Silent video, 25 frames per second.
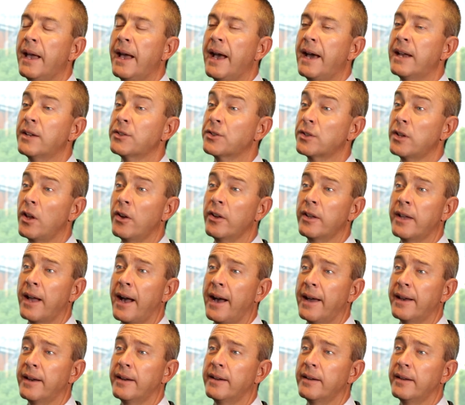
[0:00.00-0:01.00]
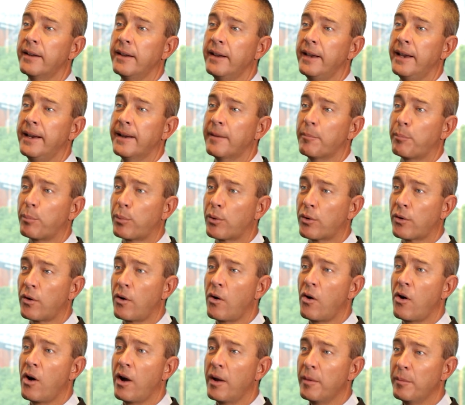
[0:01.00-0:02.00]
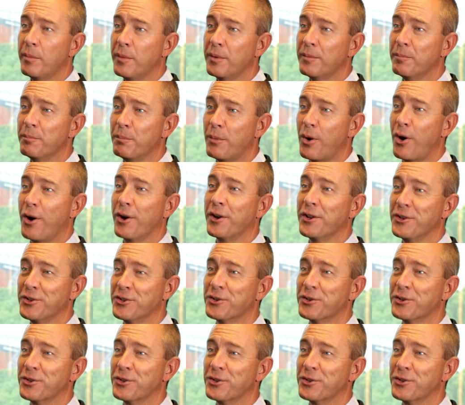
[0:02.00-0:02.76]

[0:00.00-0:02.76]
And it's located in a prime mining